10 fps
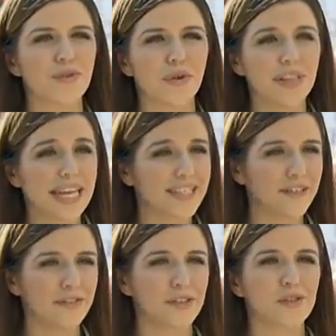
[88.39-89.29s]
or elected
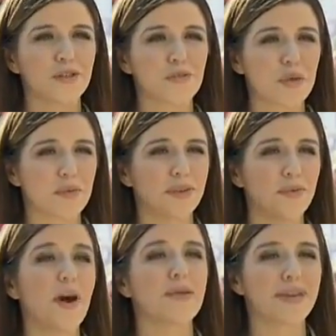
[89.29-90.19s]
officials, people that
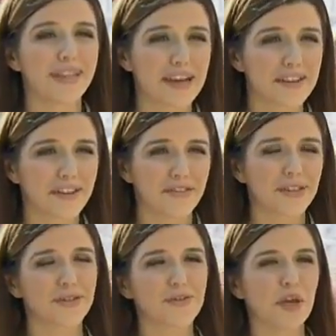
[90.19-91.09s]
want to be elected
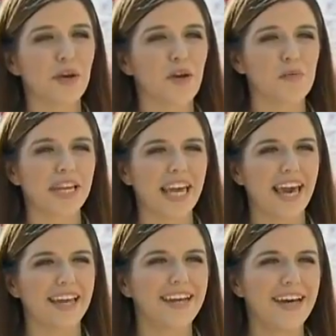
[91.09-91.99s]
officials like Herman
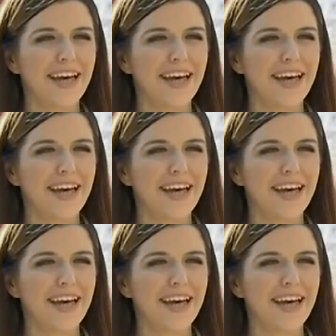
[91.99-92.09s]
Cain.